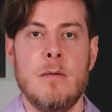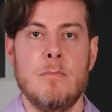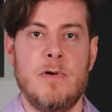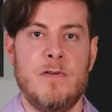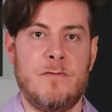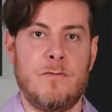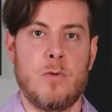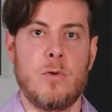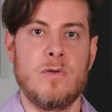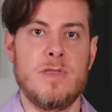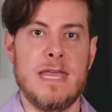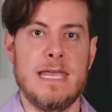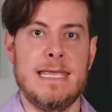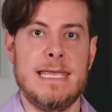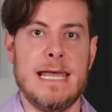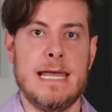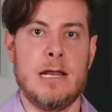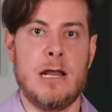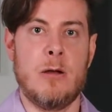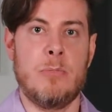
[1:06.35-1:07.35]
before they
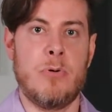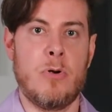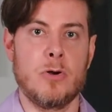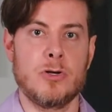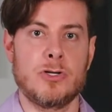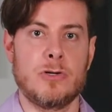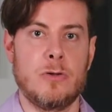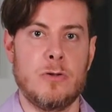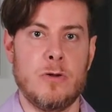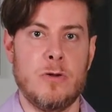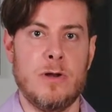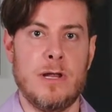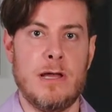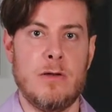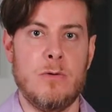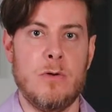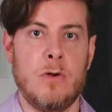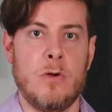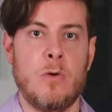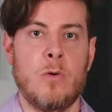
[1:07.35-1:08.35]
get a partial
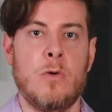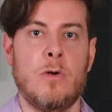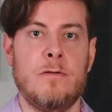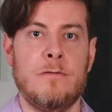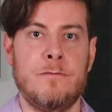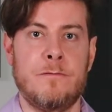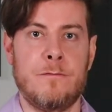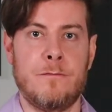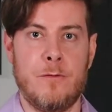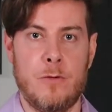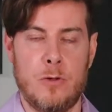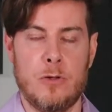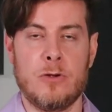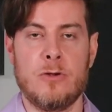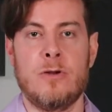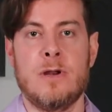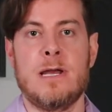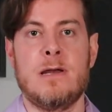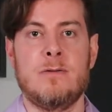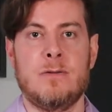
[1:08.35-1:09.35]
earnout or a full
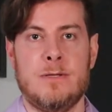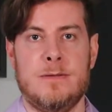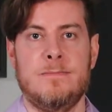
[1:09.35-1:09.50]
earnout.